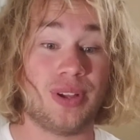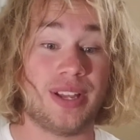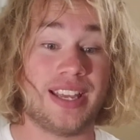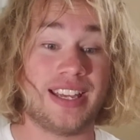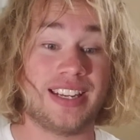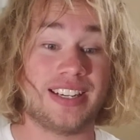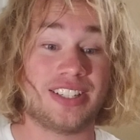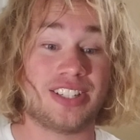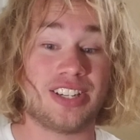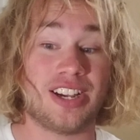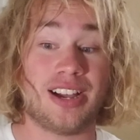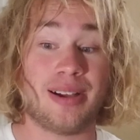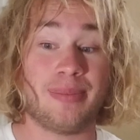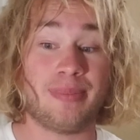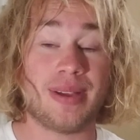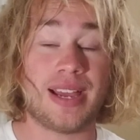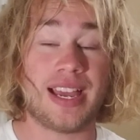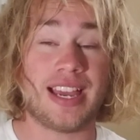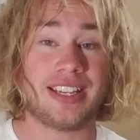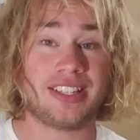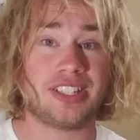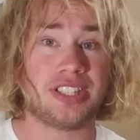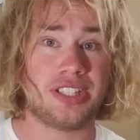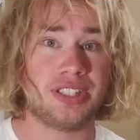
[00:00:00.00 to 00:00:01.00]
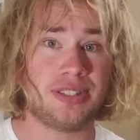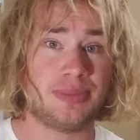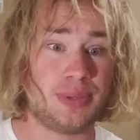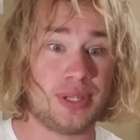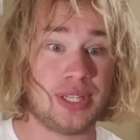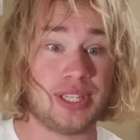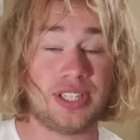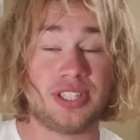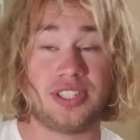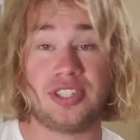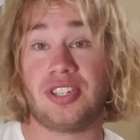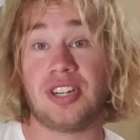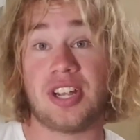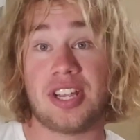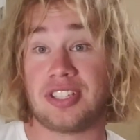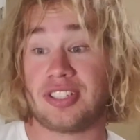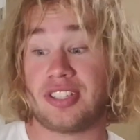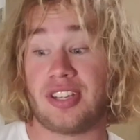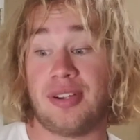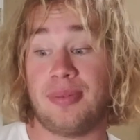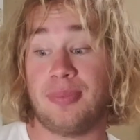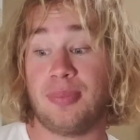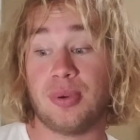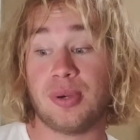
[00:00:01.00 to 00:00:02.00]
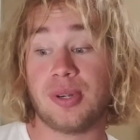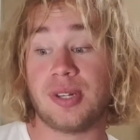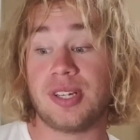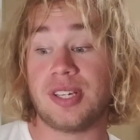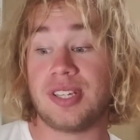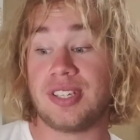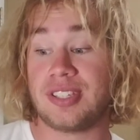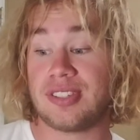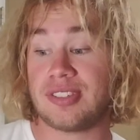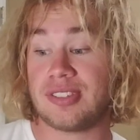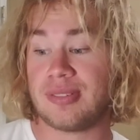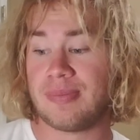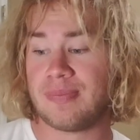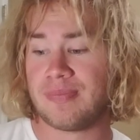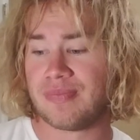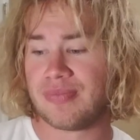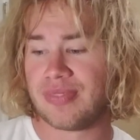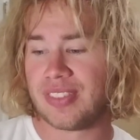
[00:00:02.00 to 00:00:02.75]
and combat could be just a breeze.